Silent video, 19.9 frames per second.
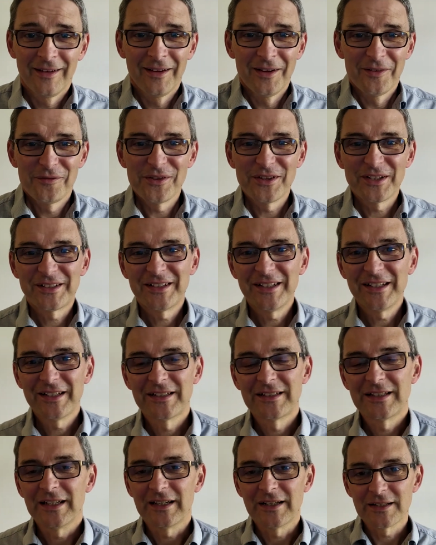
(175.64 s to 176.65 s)
For the tika
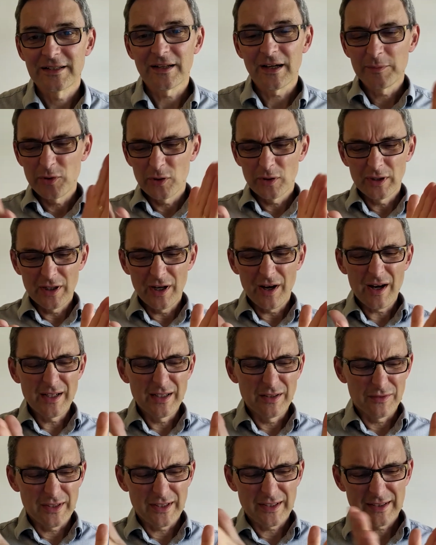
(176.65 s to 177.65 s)
tikas, I'm doing kind
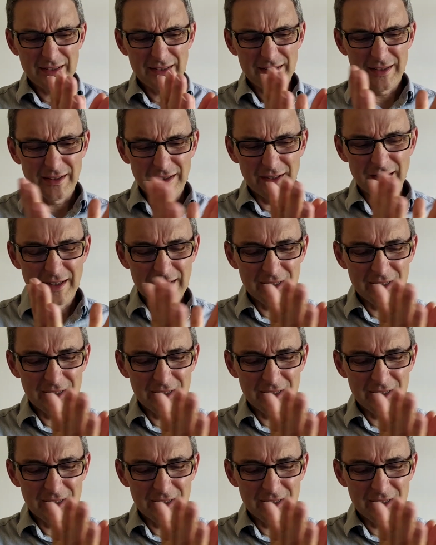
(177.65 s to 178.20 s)
of a